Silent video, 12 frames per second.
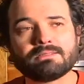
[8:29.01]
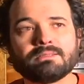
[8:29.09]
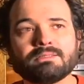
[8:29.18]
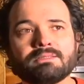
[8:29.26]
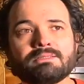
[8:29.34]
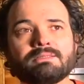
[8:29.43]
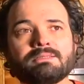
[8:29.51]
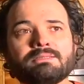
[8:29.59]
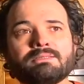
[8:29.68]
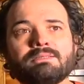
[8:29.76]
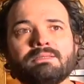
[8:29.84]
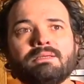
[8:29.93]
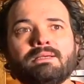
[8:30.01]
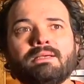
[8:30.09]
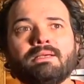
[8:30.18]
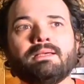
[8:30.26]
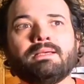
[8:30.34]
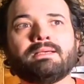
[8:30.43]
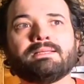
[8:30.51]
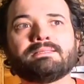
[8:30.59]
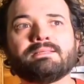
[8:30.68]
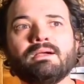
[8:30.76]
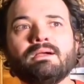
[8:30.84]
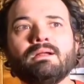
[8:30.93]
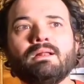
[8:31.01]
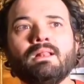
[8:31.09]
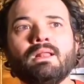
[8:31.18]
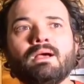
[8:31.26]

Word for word: so it, it it's, it's there.